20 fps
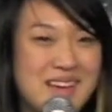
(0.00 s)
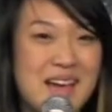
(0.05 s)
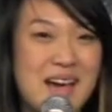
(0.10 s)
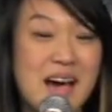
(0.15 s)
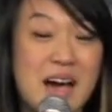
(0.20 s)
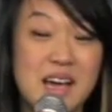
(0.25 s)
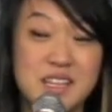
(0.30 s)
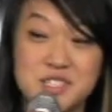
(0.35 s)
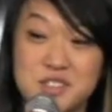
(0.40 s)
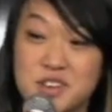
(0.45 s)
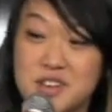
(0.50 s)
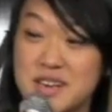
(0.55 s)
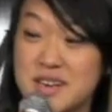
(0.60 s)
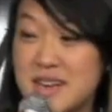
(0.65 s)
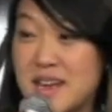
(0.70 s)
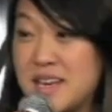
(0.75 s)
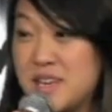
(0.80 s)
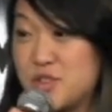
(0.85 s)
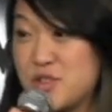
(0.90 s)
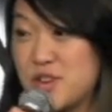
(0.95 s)
I started
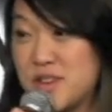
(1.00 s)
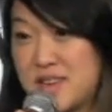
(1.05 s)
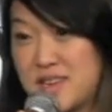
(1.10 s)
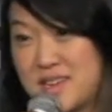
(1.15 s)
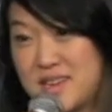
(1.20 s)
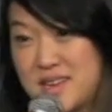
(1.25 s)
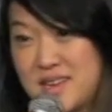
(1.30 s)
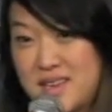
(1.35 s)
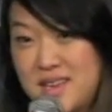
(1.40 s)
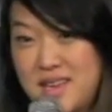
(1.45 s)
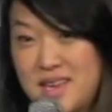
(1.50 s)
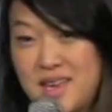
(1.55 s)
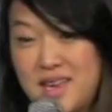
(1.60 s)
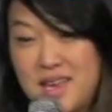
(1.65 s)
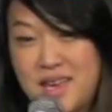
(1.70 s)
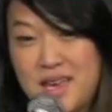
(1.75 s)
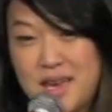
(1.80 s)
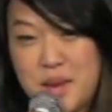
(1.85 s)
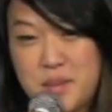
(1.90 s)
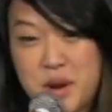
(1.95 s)
night drinking.
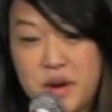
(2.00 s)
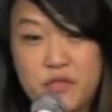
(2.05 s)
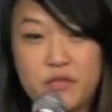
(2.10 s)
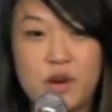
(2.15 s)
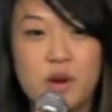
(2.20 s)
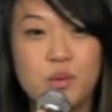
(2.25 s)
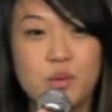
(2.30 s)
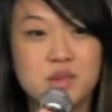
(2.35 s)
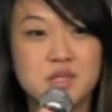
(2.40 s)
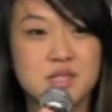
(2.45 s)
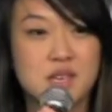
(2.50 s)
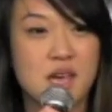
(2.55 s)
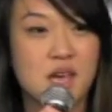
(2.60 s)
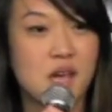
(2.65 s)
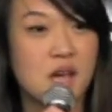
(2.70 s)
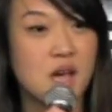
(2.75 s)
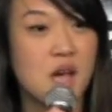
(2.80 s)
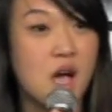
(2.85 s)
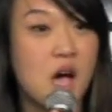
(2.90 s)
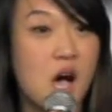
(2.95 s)
And my friend was
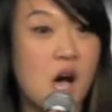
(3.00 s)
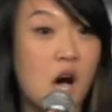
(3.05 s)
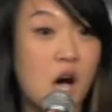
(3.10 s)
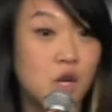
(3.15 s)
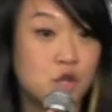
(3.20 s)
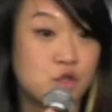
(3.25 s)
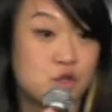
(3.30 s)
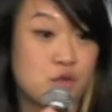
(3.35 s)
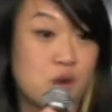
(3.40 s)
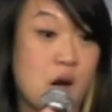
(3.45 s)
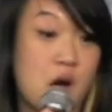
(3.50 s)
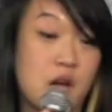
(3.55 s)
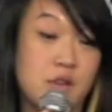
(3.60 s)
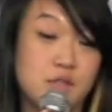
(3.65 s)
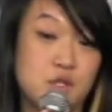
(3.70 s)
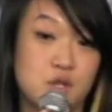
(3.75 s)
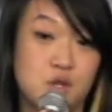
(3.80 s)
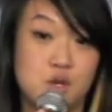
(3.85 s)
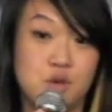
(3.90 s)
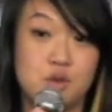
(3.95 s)
like, I'll drive
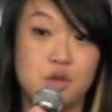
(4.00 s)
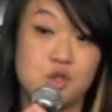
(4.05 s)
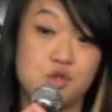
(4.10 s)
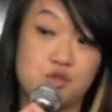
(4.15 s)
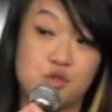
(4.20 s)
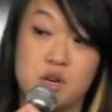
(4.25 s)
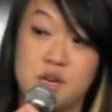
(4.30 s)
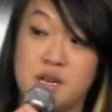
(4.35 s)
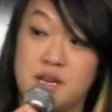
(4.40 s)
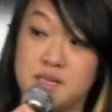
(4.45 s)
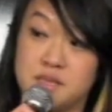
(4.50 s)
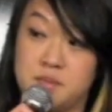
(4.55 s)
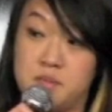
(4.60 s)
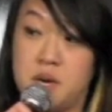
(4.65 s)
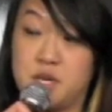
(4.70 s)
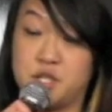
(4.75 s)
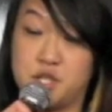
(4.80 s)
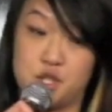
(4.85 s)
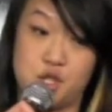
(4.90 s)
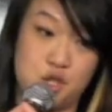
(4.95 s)
so you can drink as
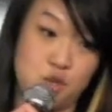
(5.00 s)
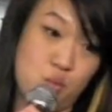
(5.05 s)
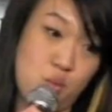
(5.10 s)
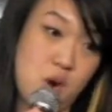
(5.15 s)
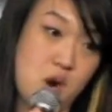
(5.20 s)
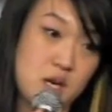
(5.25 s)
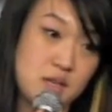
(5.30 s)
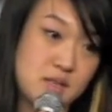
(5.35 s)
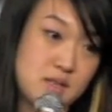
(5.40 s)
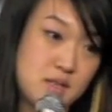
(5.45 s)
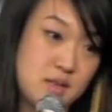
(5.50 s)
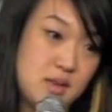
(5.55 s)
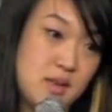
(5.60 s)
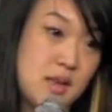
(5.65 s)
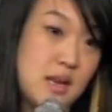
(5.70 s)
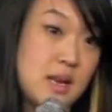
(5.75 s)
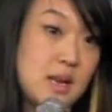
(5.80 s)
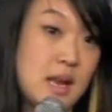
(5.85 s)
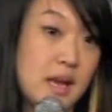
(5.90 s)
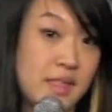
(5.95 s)
much as you want.
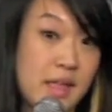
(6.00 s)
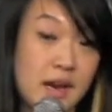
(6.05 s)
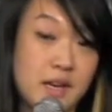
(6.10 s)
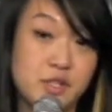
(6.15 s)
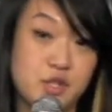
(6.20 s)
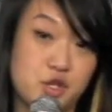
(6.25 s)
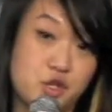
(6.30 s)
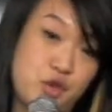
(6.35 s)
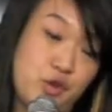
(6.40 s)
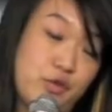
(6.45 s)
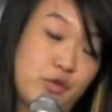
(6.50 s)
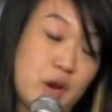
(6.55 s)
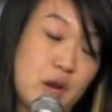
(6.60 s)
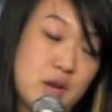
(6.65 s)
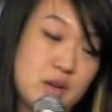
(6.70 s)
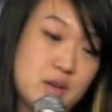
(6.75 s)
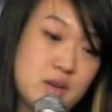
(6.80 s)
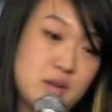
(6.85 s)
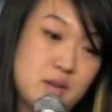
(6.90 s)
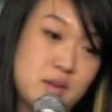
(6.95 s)
Now that is a true
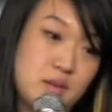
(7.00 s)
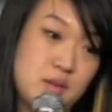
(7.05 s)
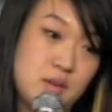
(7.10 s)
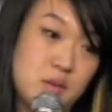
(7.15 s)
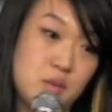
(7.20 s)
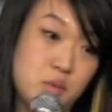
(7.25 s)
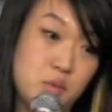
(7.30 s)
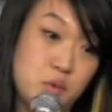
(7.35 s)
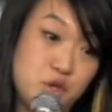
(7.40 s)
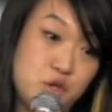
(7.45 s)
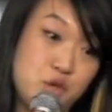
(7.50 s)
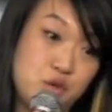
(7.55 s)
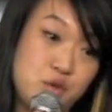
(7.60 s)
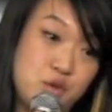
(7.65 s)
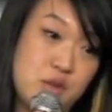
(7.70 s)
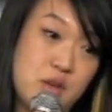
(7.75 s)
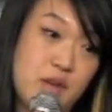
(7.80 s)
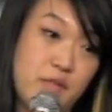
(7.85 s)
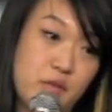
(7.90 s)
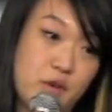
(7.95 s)
friend. Would you
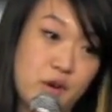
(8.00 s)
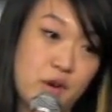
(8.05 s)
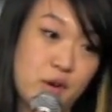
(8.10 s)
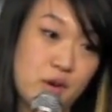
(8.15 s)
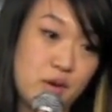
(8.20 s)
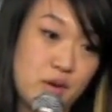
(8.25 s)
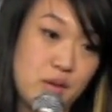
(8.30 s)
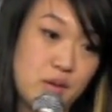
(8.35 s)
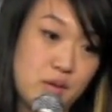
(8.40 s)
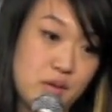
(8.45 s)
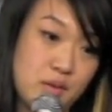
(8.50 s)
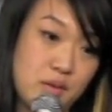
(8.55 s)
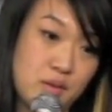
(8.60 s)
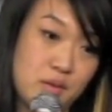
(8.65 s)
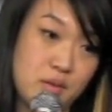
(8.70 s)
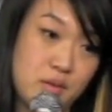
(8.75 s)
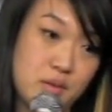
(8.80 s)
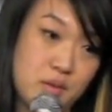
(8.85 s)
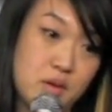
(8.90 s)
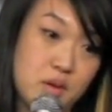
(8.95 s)
do that for her?
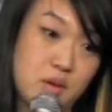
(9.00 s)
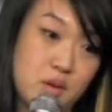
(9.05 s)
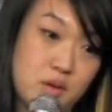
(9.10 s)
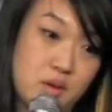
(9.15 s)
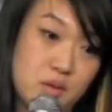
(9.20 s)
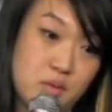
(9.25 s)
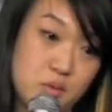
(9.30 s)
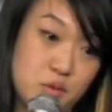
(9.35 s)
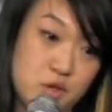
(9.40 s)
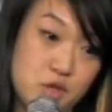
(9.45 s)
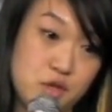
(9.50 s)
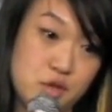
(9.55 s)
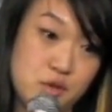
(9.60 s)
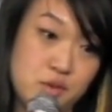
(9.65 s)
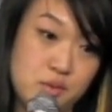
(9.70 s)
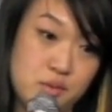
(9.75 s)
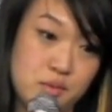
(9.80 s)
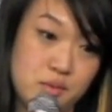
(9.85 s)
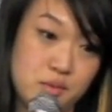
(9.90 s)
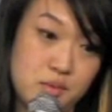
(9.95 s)
Would
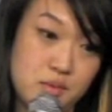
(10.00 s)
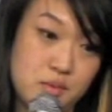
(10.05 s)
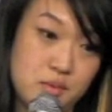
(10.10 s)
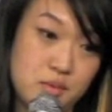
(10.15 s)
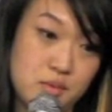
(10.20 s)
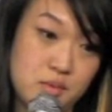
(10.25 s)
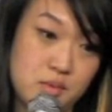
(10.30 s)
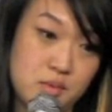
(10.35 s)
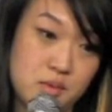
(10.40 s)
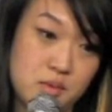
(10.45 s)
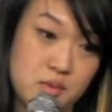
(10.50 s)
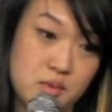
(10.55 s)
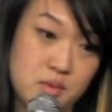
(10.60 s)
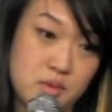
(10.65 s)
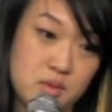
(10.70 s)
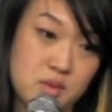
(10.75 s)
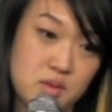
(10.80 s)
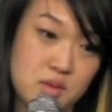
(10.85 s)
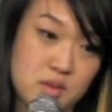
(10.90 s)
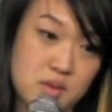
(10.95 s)
you?
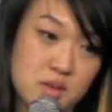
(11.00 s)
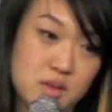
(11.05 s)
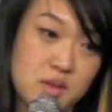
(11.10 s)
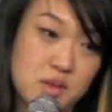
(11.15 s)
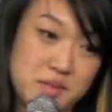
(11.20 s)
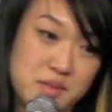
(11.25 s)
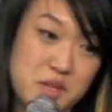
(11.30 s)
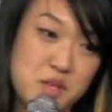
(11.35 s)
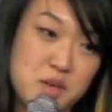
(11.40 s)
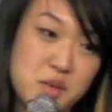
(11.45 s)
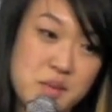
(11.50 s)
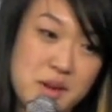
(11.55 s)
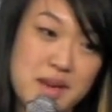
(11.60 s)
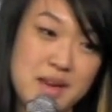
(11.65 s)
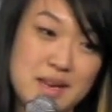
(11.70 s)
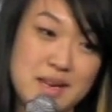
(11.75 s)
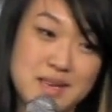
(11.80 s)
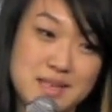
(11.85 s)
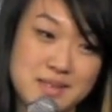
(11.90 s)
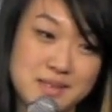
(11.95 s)
You
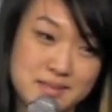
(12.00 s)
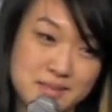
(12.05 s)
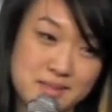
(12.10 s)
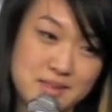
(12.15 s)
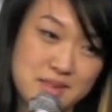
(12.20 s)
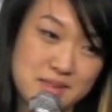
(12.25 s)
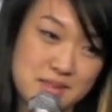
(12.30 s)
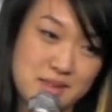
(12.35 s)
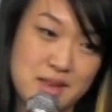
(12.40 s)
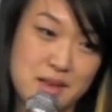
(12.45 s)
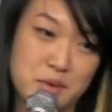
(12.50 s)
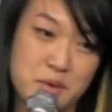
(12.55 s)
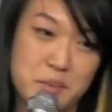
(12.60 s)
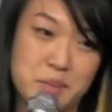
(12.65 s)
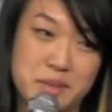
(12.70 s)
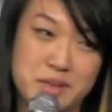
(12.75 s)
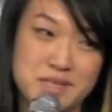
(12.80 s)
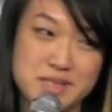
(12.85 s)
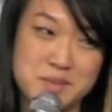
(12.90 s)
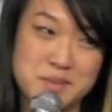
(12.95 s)
might need to
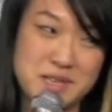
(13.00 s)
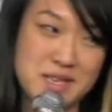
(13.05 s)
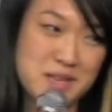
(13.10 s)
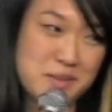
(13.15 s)
replace me.